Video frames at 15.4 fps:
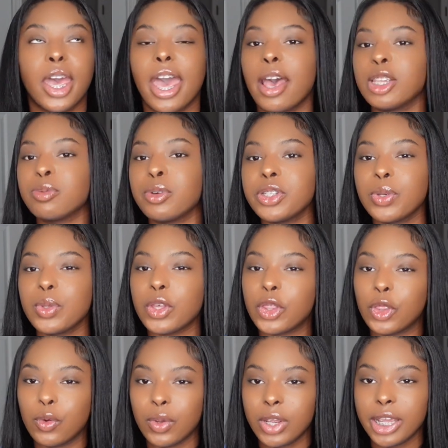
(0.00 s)
It's more so in the
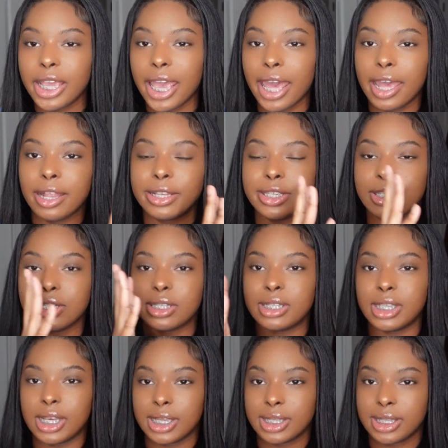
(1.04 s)
3K to
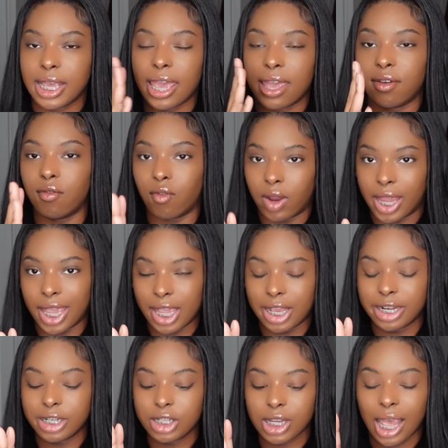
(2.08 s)
6K
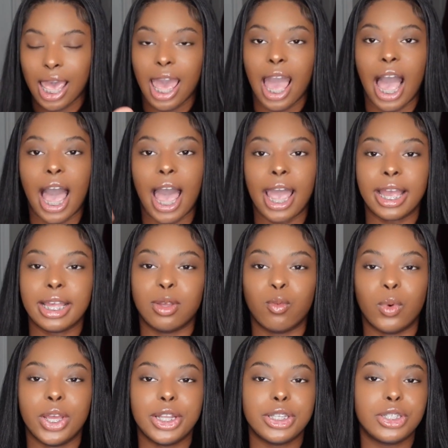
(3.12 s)
range. I
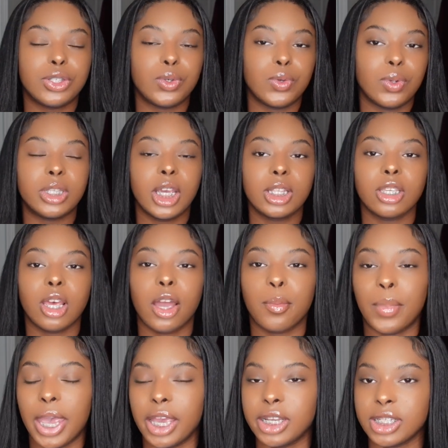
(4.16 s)
went to TikTok
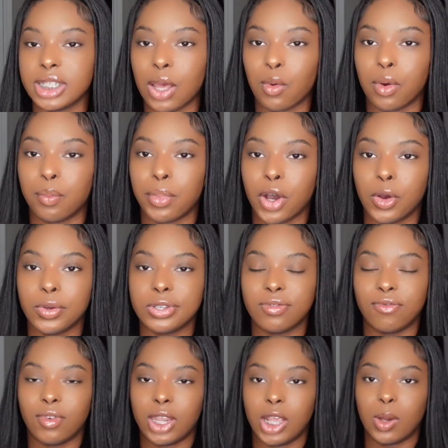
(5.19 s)
pages that would post
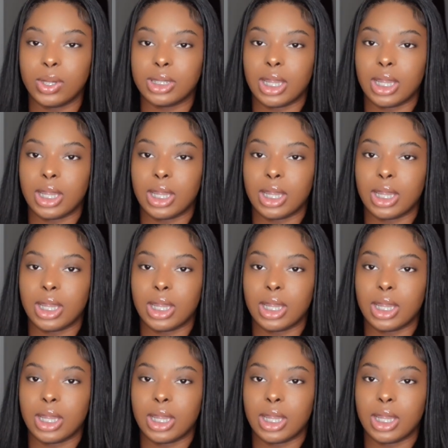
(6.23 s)
videos